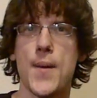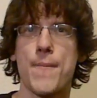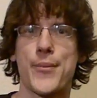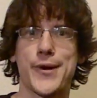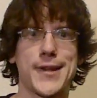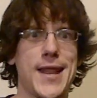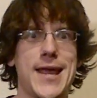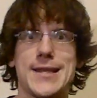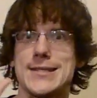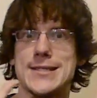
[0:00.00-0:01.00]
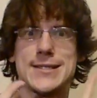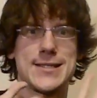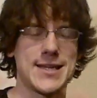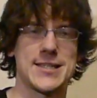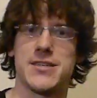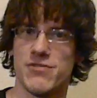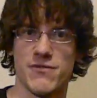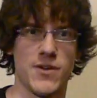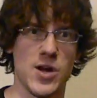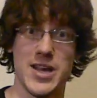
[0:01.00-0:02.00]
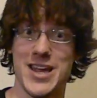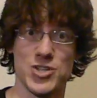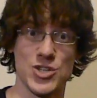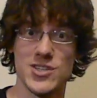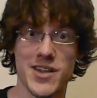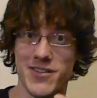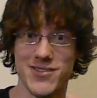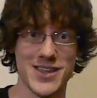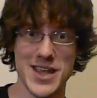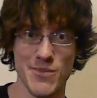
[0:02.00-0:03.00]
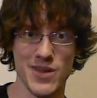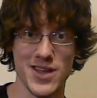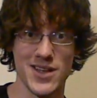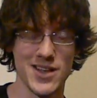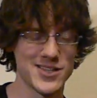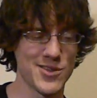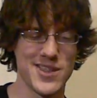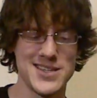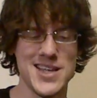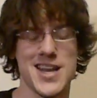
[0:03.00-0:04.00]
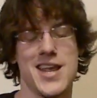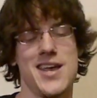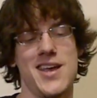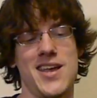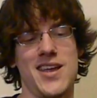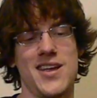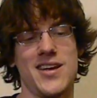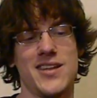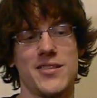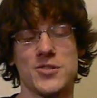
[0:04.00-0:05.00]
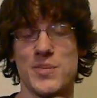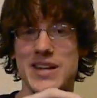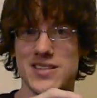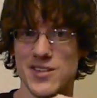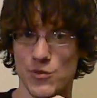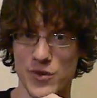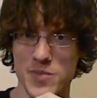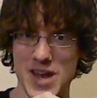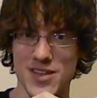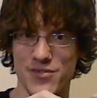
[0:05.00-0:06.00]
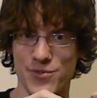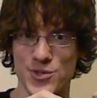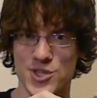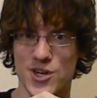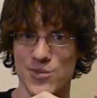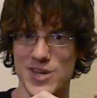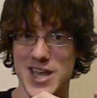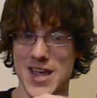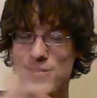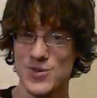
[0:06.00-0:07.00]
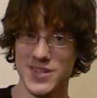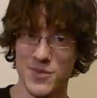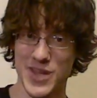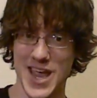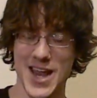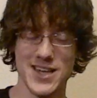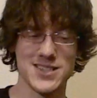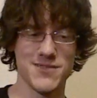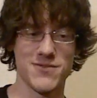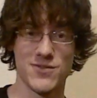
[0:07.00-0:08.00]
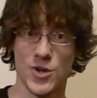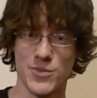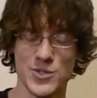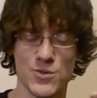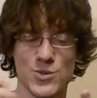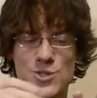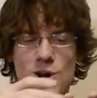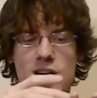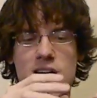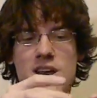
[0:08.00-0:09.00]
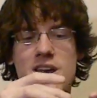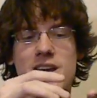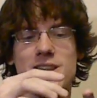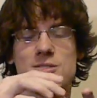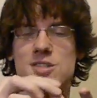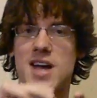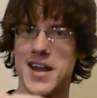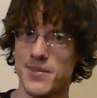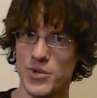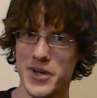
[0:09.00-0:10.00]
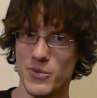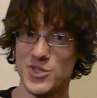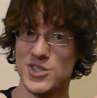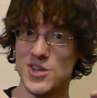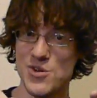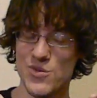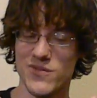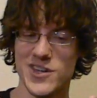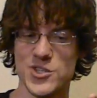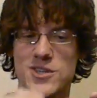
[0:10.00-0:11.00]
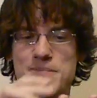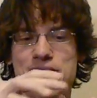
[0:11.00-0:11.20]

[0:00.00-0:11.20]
but in like 6 different variations on the theme. And so they did. There's basically the remake of the first Kirby game using the mechanics of Kirby Superstar. There's Dynablade, which is a new adventure.